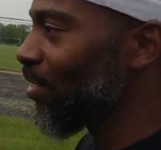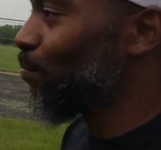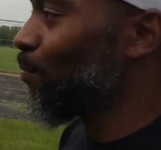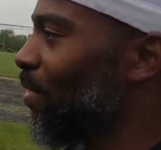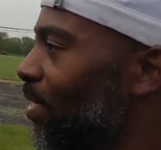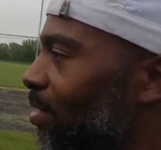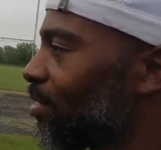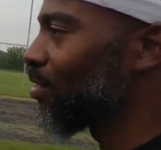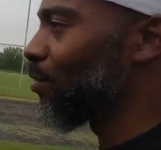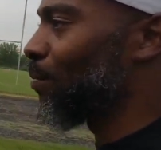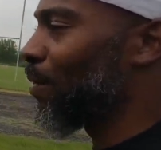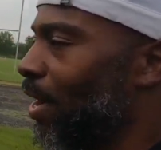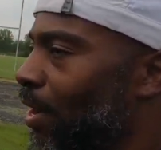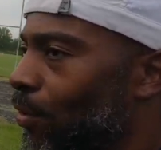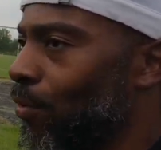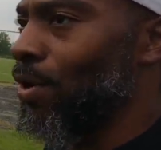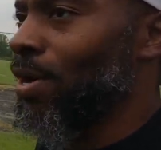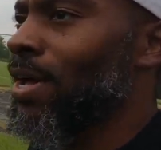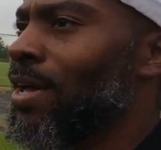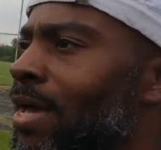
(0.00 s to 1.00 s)
these myths
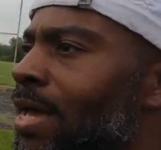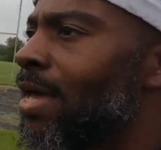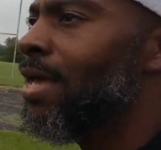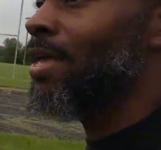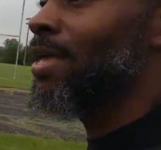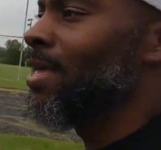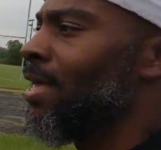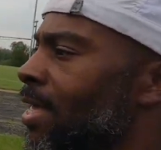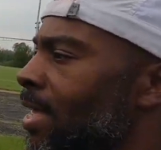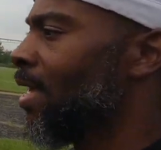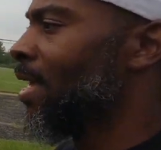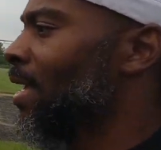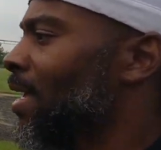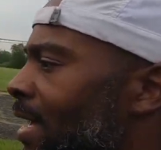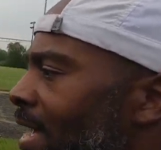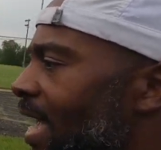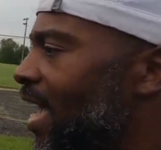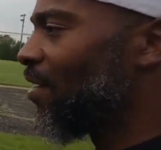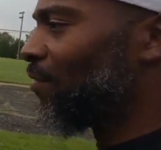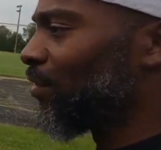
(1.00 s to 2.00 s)
about
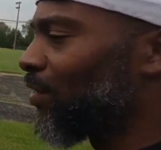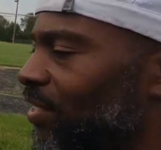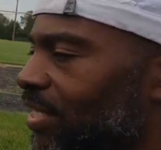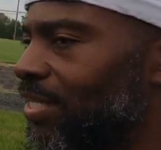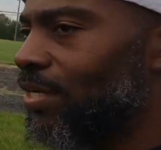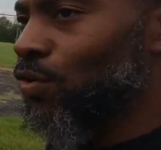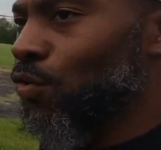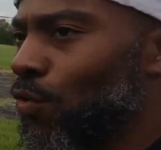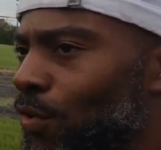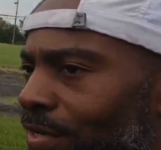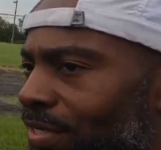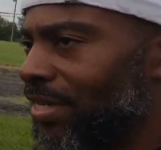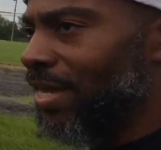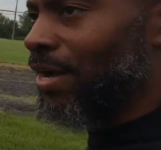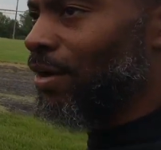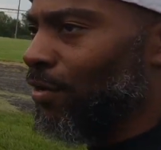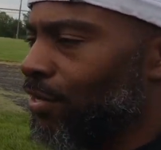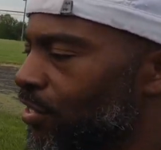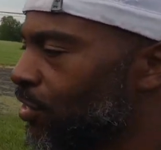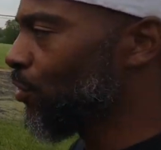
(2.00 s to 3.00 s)
everything going
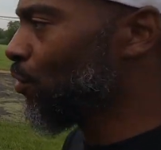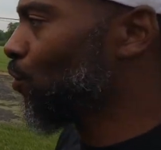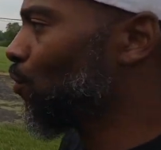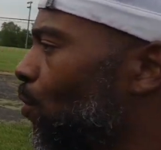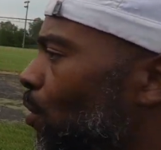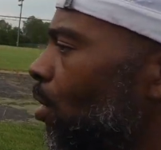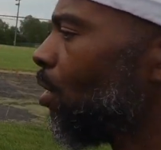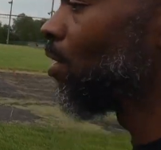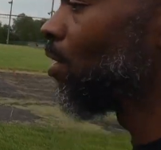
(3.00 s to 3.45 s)
downhill